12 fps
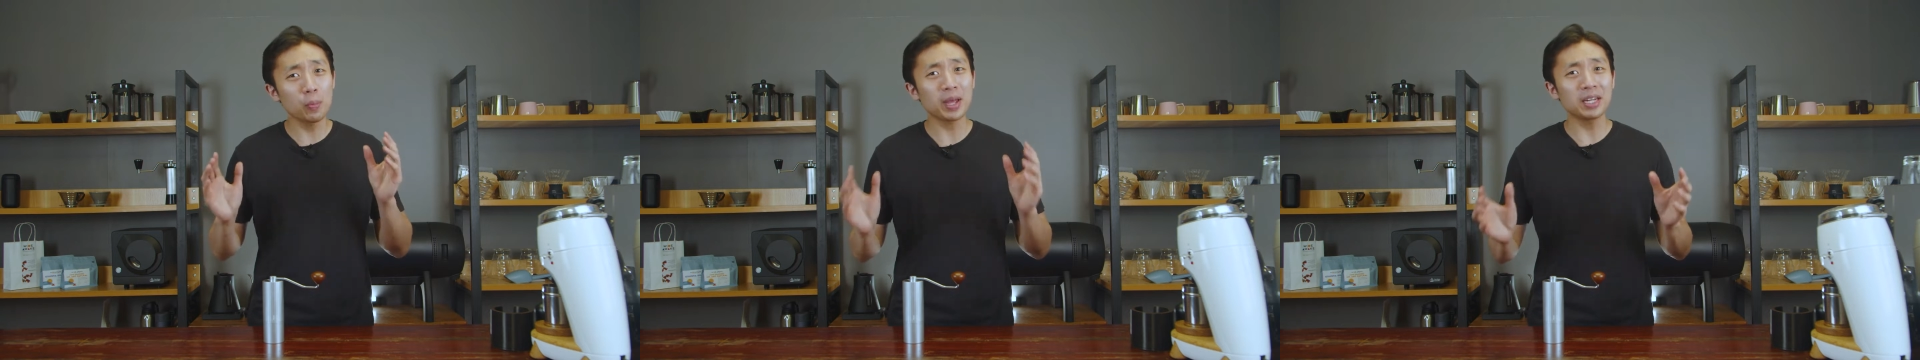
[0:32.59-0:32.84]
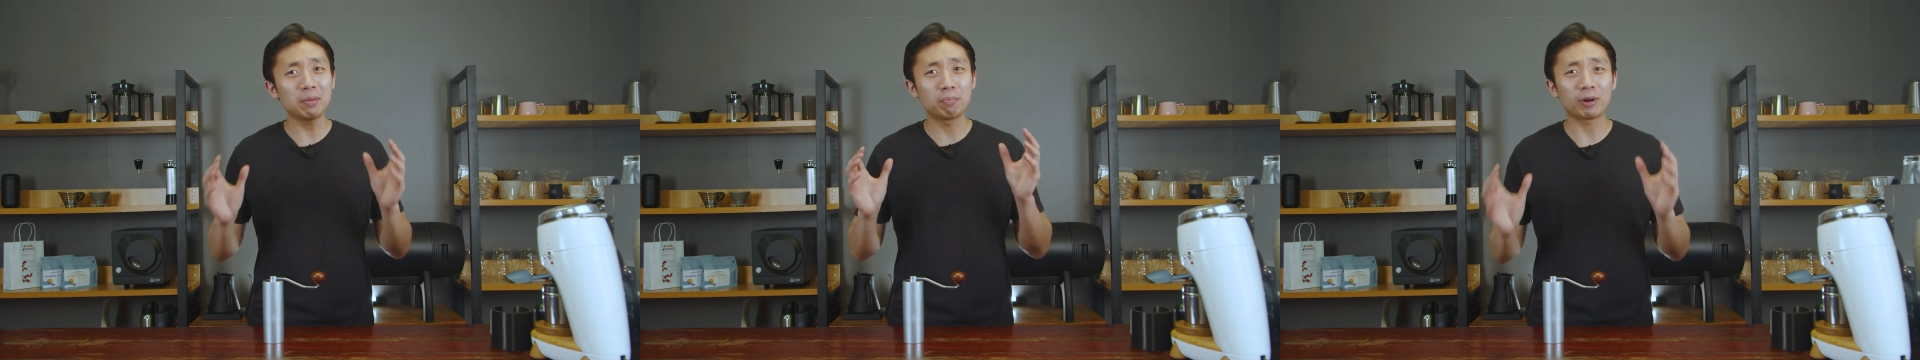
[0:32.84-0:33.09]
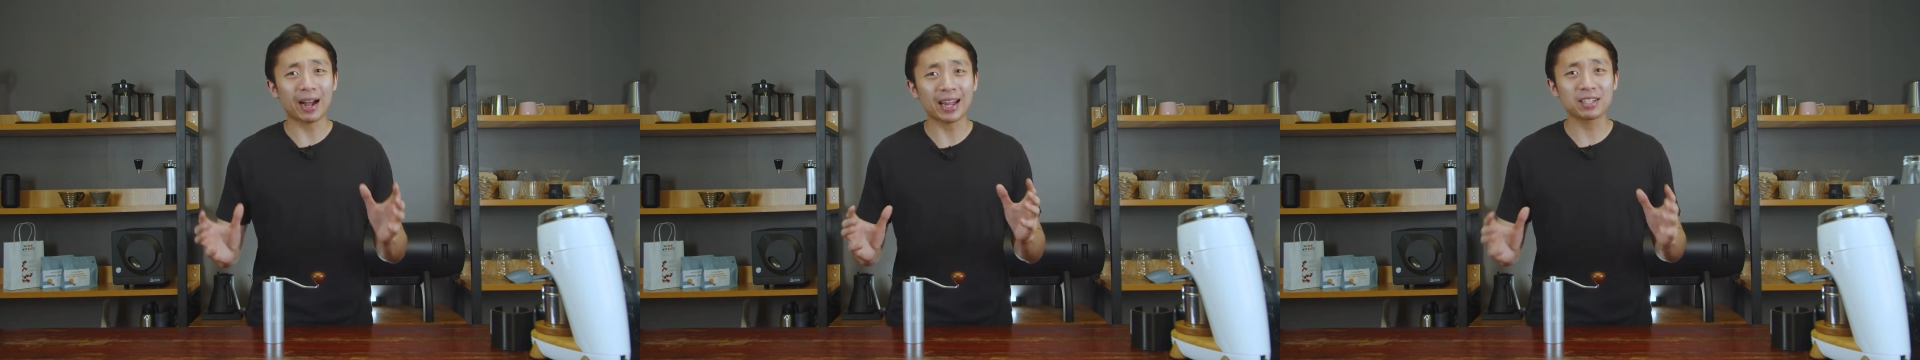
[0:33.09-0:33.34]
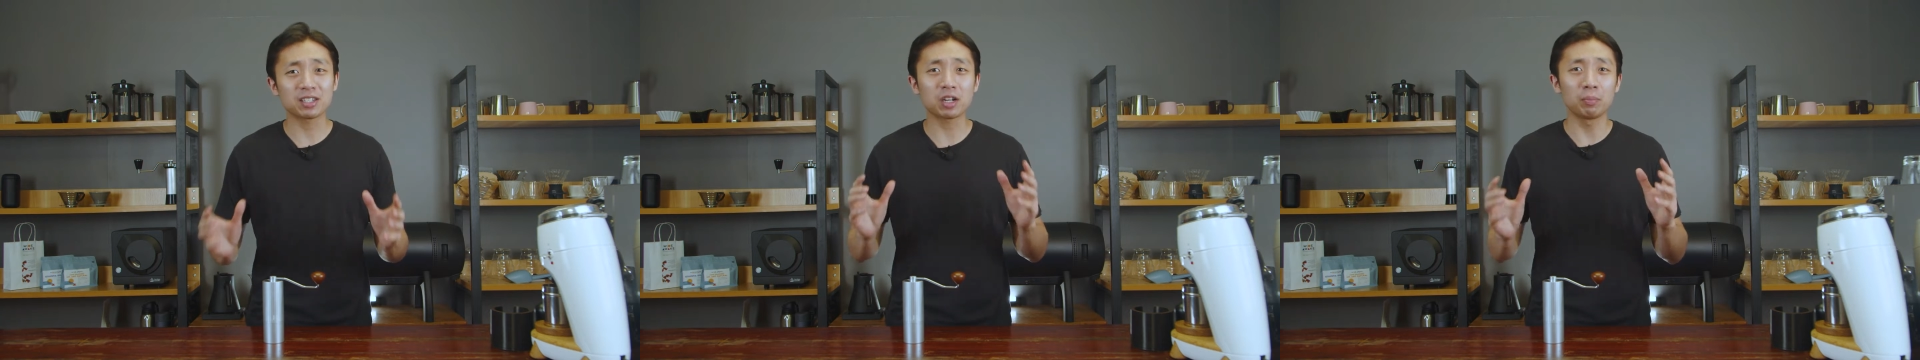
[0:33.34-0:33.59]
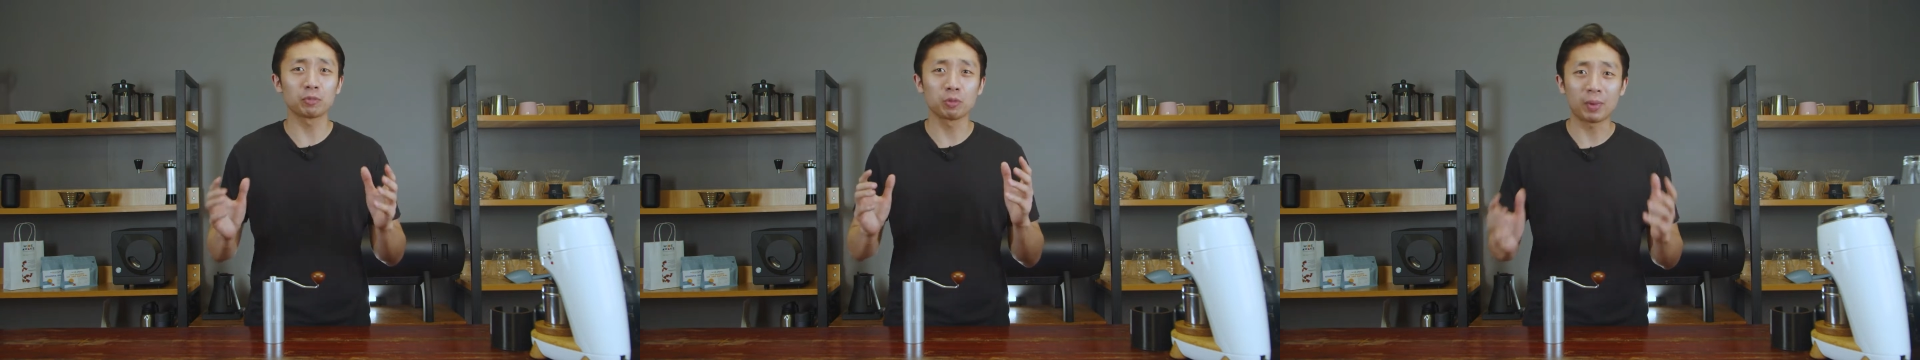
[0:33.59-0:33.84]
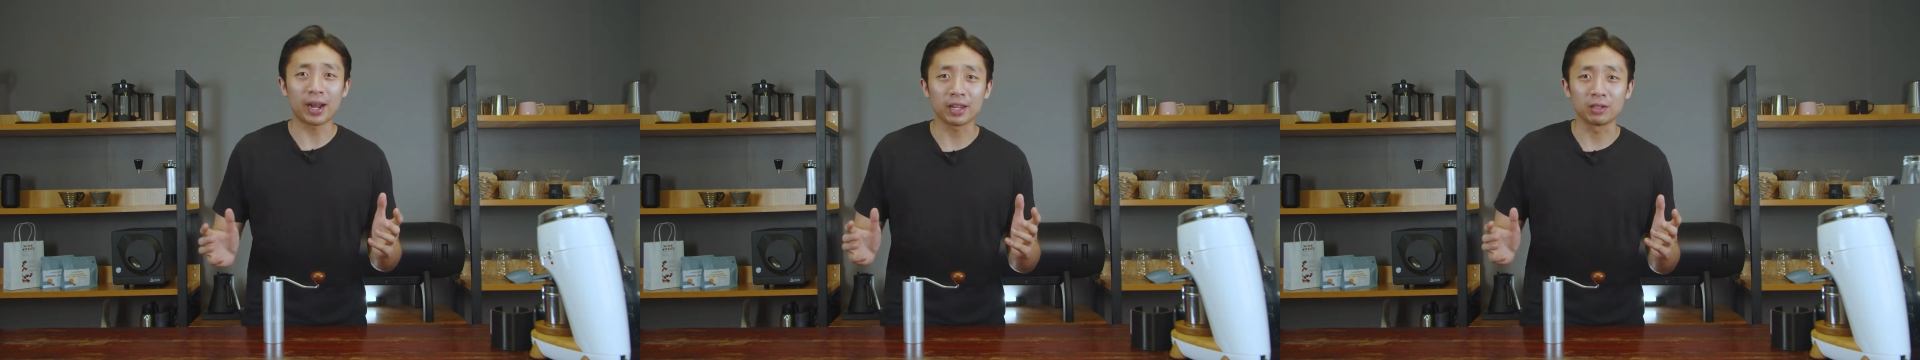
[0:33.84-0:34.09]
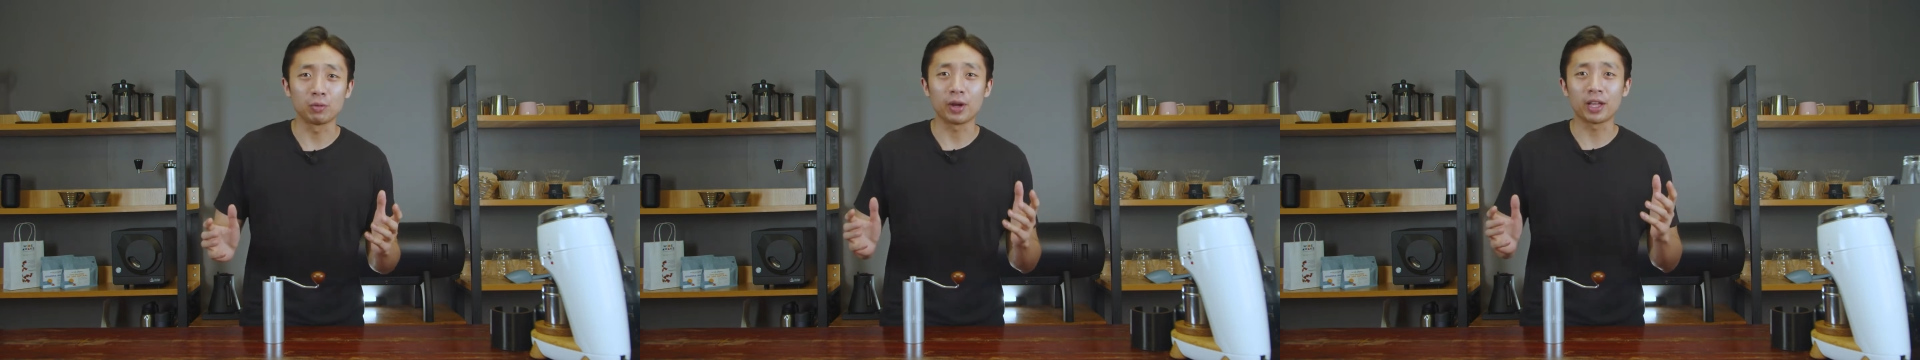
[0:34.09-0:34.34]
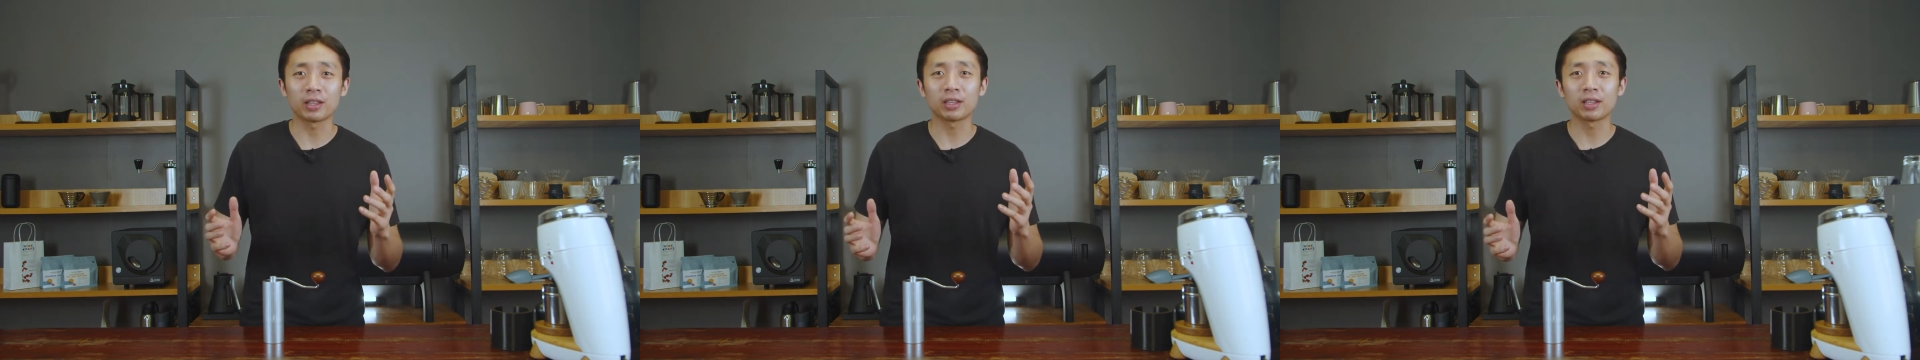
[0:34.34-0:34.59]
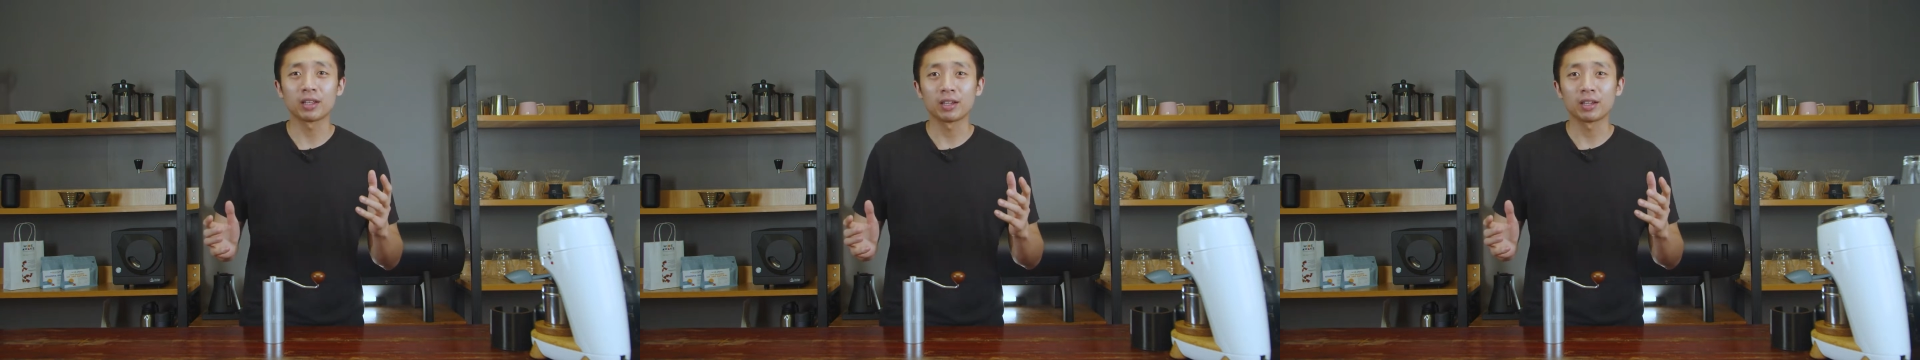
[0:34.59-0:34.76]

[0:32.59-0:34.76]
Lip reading: many brands come to mind when,